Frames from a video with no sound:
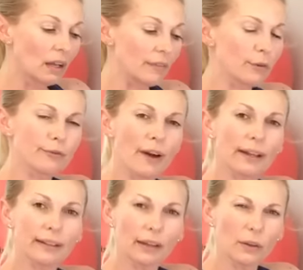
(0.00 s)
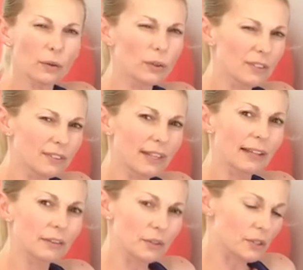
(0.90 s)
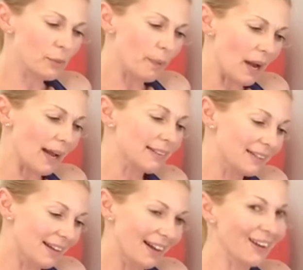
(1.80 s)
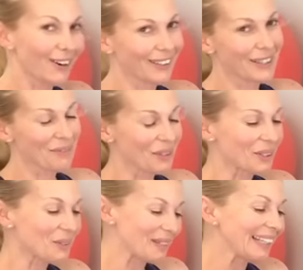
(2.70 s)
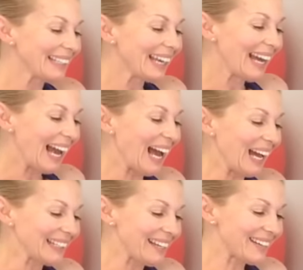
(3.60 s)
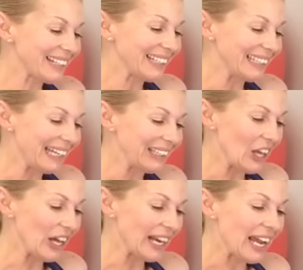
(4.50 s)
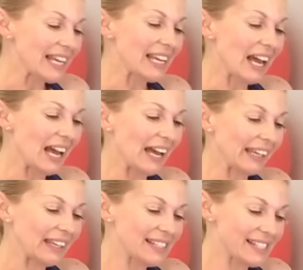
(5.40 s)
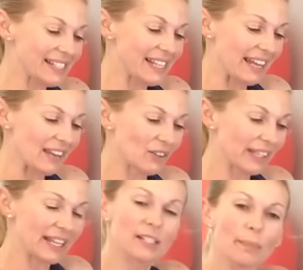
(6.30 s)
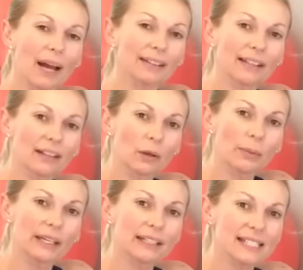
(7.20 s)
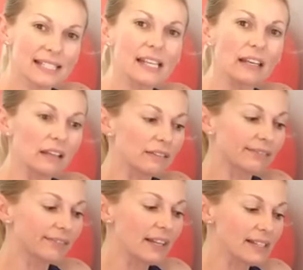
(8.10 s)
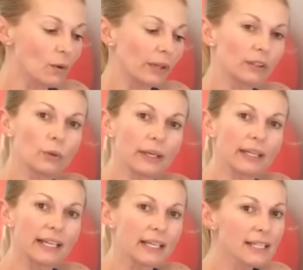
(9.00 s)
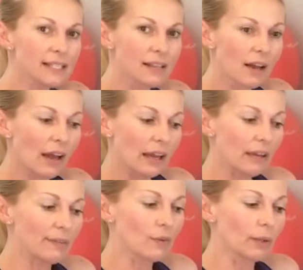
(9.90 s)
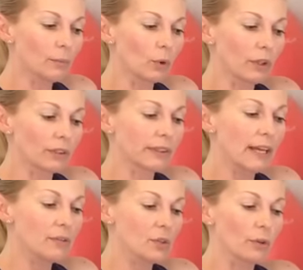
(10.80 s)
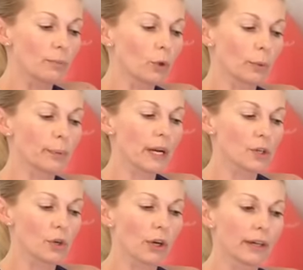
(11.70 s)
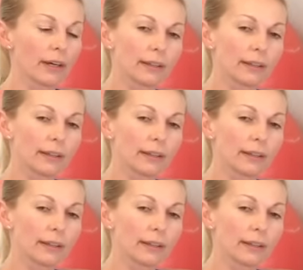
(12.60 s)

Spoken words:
If you find a good tender spot, I call them good, but they're really tender, stay on that spot a little bit, see if it's going to release. If you want more tension, more pressure,